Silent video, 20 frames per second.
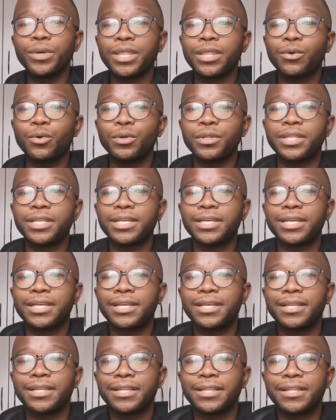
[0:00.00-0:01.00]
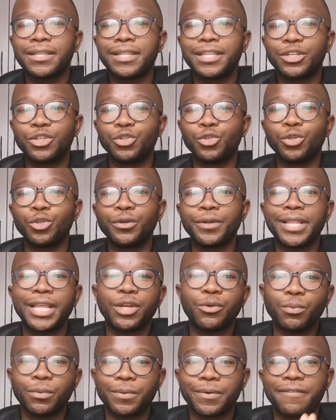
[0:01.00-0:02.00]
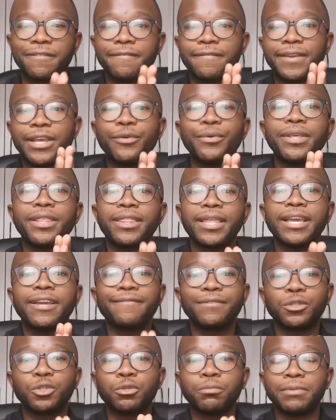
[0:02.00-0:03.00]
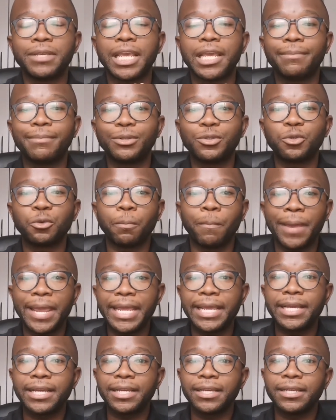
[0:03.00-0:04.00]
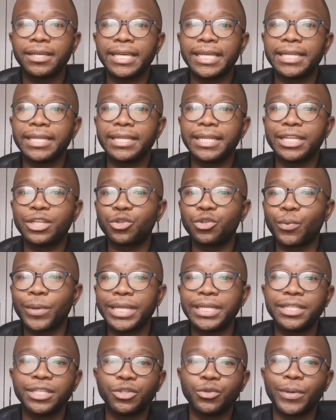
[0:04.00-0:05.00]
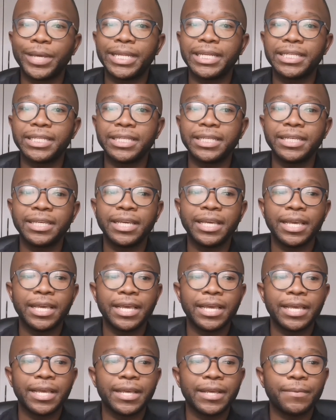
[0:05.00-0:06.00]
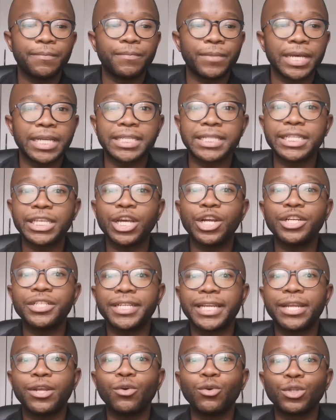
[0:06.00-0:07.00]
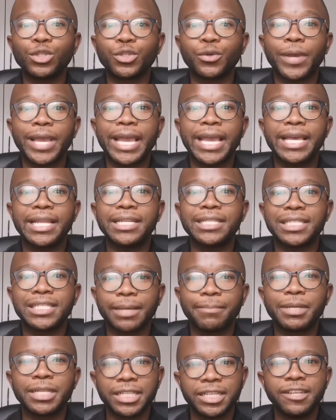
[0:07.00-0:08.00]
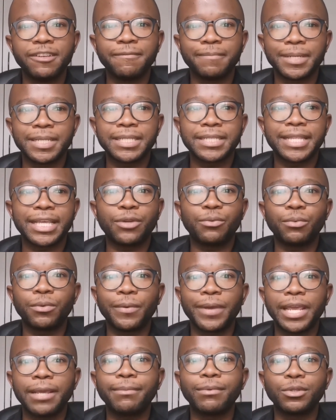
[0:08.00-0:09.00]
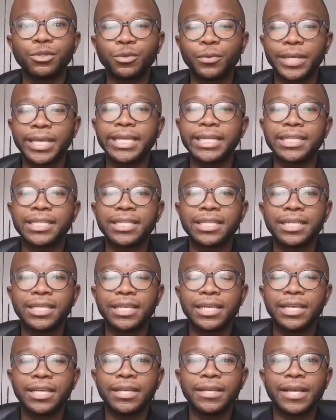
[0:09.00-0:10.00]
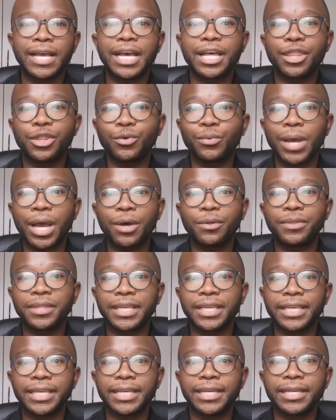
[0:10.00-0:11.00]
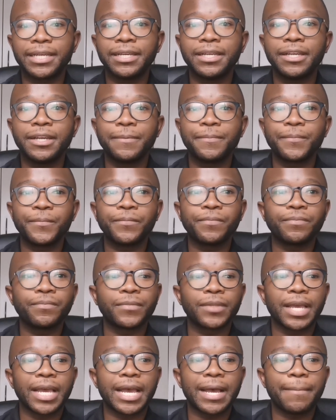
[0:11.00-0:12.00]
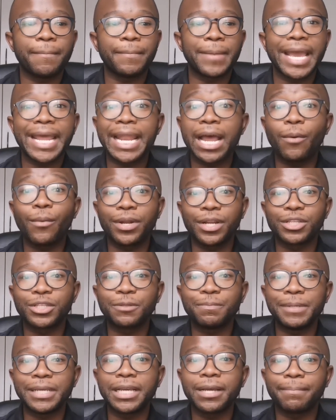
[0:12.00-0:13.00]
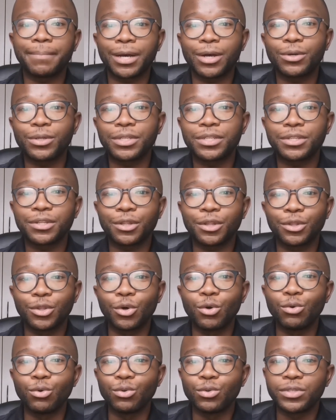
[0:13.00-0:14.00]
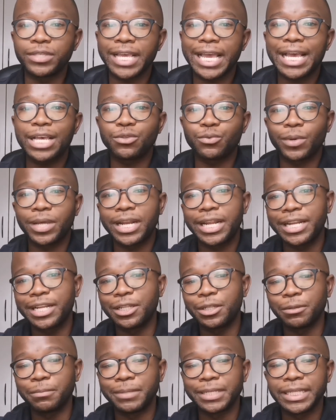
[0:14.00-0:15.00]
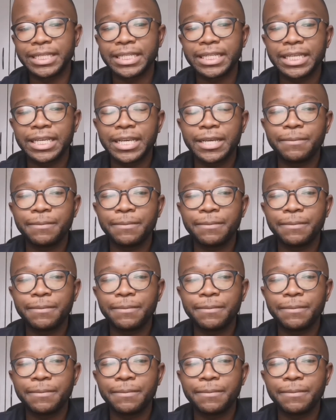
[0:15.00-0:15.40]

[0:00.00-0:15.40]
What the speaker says: with all the the jewelry that we were very thankful to be able to make in 2020. TRJ also had some achievements that we were able to hit throughout the year, and I want to speak about those as well a little bit.